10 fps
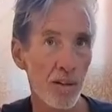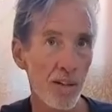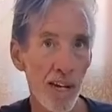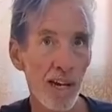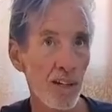
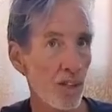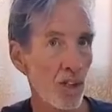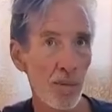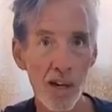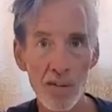Pretty,
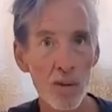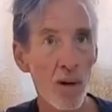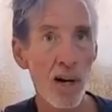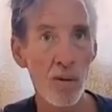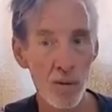yeah, yeah,
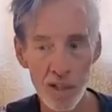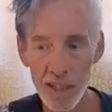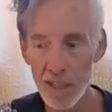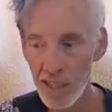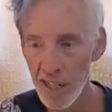Europe,
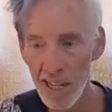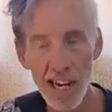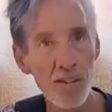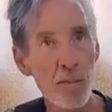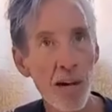everywhere. We
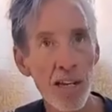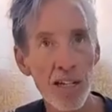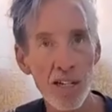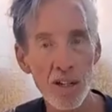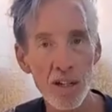need
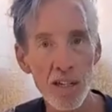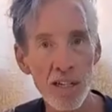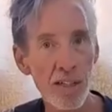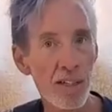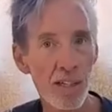everybody
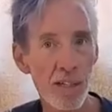here.